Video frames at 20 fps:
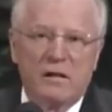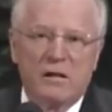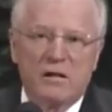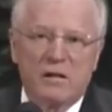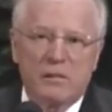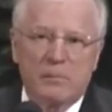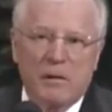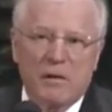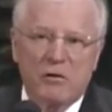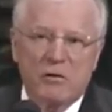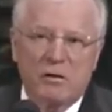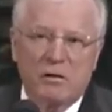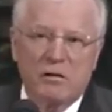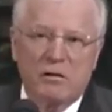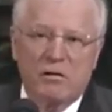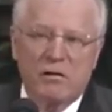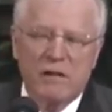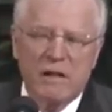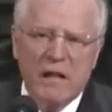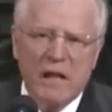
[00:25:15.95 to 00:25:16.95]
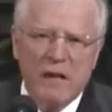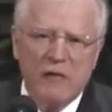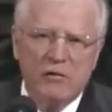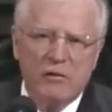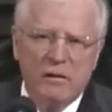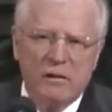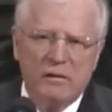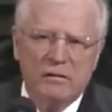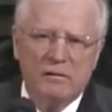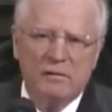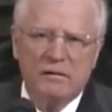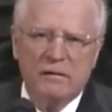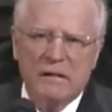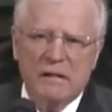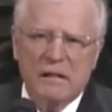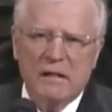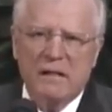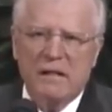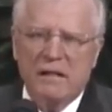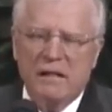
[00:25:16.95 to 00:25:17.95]
special creation
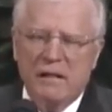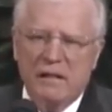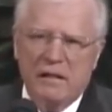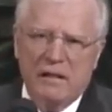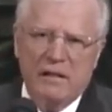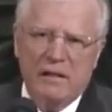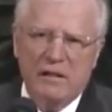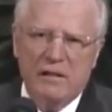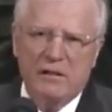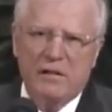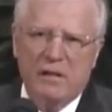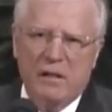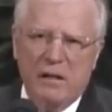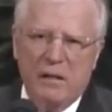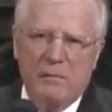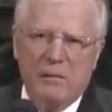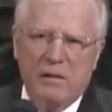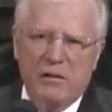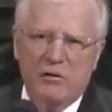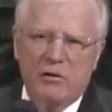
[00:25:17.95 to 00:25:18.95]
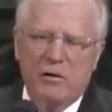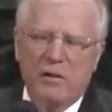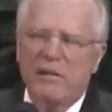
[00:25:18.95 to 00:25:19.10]
in his image.